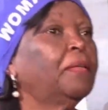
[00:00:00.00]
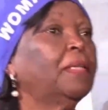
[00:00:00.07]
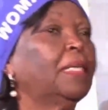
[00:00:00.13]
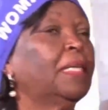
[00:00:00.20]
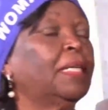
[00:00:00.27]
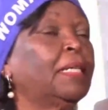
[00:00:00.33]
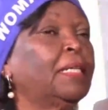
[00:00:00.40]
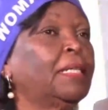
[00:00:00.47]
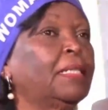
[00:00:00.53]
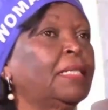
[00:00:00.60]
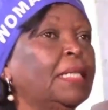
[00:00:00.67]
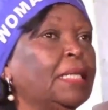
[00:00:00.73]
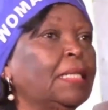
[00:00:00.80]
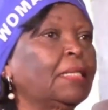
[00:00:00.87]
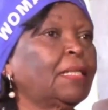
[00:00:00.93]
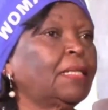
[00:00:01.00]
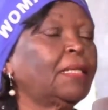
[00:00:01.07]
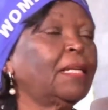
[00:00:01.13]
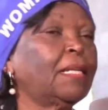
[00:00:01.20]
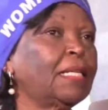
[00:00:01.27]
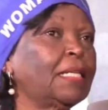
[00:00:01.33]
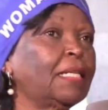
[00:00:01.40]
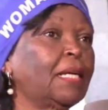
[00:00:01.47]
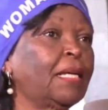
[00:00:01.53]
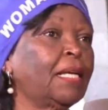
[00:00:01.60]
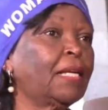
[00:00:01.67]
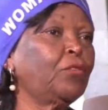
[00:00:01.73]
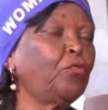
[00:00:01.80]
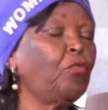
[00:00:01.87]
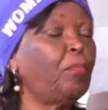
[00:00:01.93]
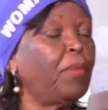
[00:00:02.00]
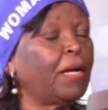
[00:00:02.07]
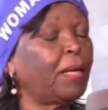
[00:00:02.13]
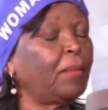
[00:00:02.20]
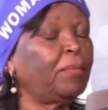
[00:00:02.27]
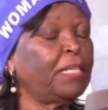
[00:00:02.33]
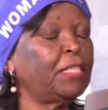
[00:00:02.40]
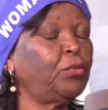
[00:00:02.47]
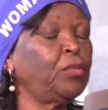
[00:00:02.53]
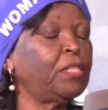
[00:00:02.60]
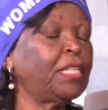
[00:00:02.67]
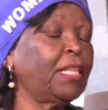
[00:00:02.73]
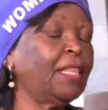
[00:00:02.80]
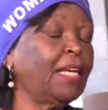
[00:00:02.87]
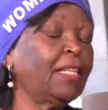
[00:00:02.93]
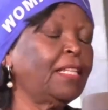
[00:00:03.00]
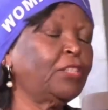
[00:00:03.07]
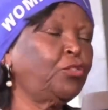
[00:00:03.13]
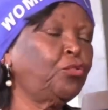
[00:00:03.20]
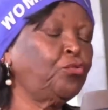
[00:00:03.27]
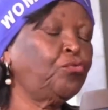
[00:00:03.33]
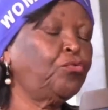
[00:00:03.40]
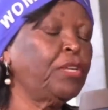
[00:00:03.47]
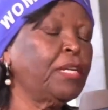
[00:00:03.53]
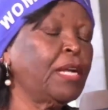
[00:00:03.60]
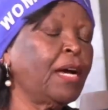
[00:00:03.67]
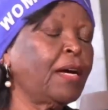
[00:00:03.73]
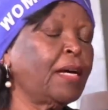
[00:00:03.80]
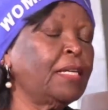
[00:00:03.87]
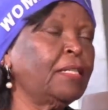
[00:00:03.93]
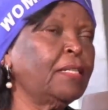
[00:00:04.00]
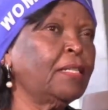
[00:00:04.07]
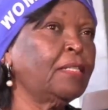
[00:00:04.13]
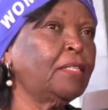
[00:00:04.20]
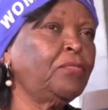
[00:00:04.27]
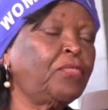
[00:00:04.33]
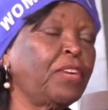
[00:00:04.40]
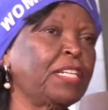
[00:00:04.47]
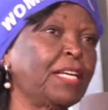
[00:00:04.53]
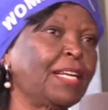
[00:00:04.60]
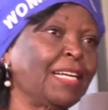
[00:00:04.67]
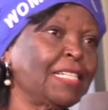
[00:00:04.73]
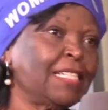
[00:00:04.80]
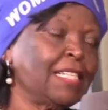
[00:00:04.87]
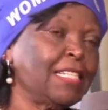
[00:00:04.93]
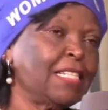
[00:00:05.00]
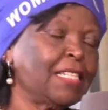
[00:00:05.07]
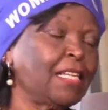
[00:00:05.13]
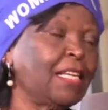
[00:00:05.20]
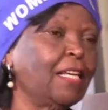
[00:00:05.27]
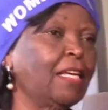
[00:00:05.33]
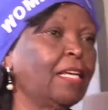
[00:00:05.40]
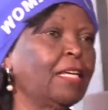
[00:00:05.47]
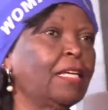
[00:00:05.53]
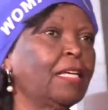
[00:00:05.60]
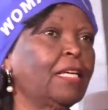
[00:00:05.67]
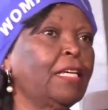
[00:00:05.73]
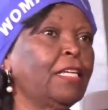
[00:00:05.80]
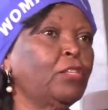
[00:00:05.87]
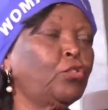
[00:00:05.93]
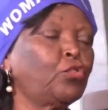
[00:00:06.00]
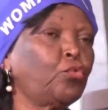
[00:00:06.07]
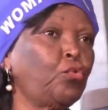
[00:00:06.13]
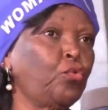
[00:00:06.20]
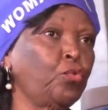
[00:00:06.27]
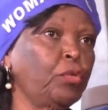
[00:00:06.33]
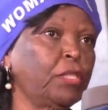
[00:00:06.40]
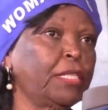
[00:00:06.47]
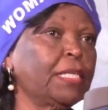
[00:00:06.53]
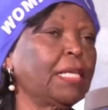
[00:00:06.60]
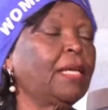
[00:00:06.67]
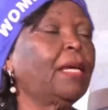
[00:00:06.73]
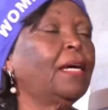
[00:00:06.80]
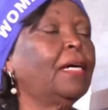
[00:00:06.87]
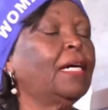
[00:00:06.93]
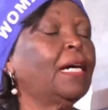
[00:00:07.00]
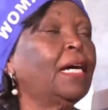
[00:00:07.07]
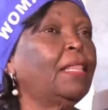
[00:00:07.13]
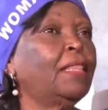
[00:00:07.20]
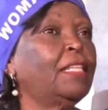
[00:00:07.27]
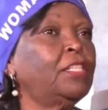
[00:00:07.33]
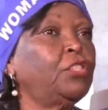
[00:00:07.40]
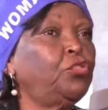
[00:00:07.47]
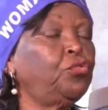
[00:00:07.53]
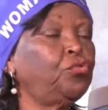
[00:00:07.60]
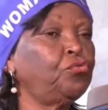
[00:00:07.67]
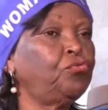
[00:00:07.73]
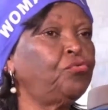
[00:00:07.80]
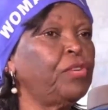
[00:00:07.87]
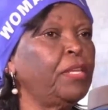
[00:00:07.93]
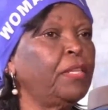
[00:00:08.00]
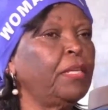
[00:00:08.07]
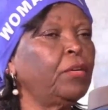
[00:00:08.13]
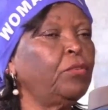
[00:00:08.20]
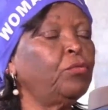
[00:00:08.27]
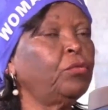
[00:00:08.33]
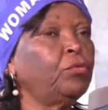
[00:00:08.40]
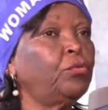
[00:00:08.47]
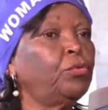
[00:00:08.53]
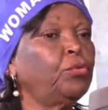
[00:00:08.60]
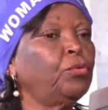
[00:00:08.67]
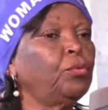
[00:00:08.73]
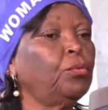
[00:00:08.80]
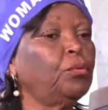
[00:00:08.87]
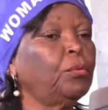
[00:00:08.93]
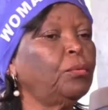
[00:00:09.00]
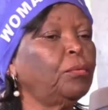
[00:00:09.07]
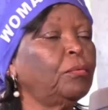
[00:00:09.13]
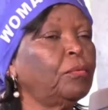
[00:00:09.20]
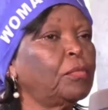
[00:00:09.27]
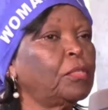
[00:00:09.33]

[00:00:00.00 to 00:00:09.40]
I can go back a bit to say that the children are in different classes in schools, and these children, they go to